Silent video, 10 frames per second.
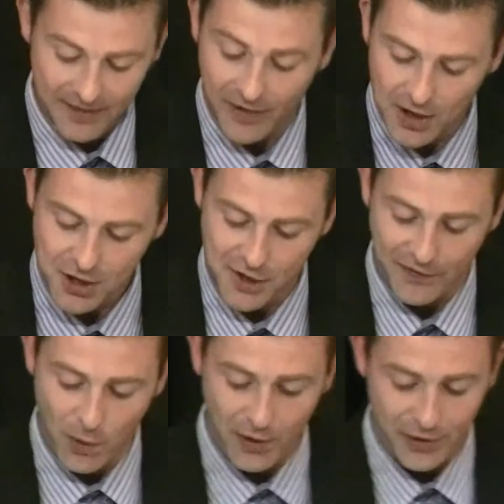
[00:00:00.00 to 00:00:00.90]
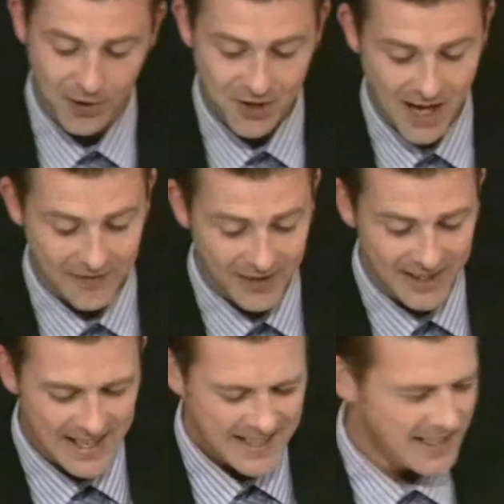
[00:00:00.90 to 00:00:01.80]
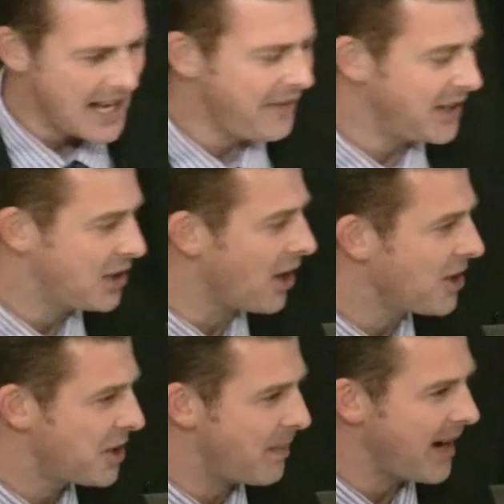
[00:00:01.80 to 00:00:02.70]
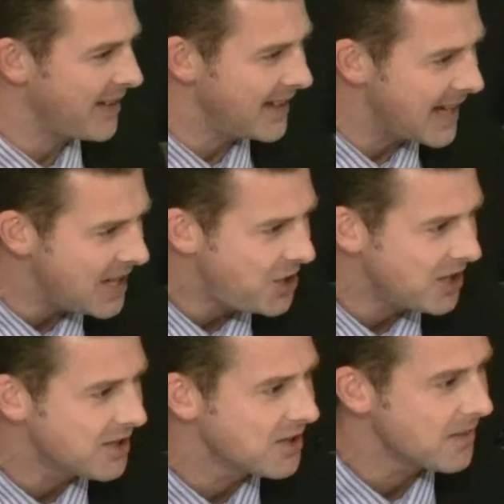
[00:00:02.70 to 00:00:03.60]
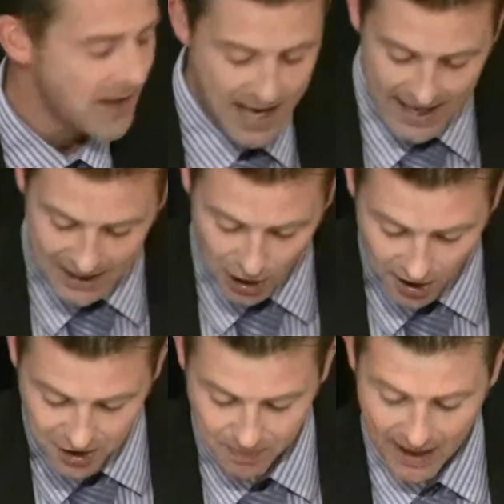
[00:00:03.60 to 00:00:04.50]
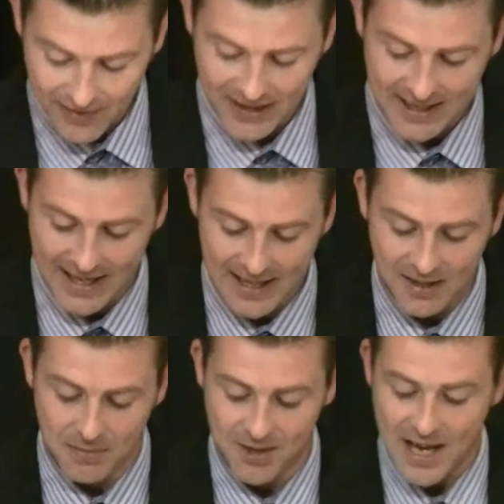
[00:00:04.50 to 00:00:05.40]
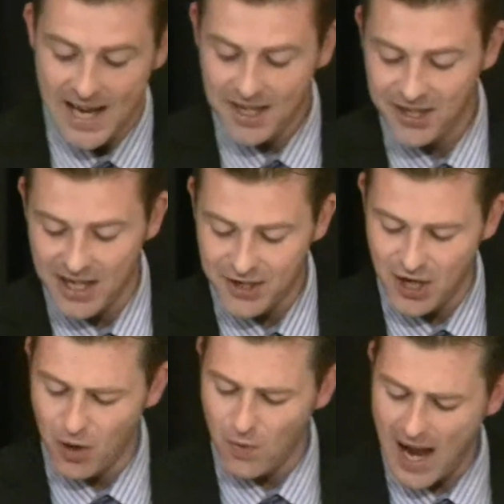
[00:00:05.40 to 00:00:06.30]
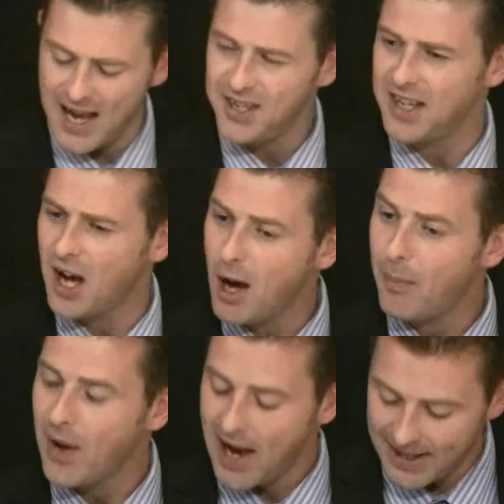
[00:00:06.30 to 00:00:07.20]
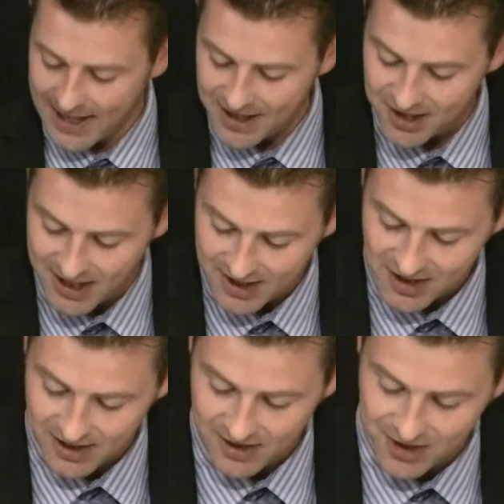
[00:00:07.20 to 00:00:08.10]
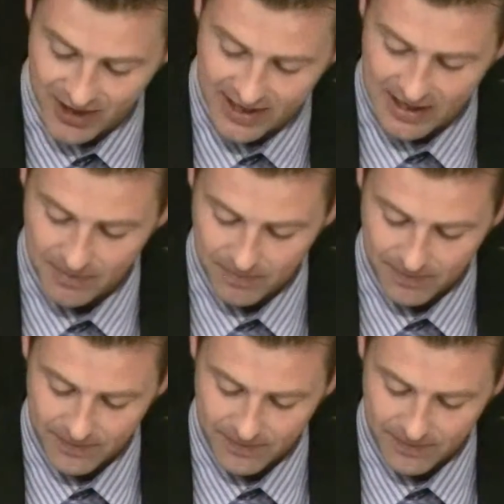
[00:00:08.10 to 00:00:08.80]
In verses 4 through 7, David talks about the nations. He talks about the kingdoms. He says they're rising up against his little city.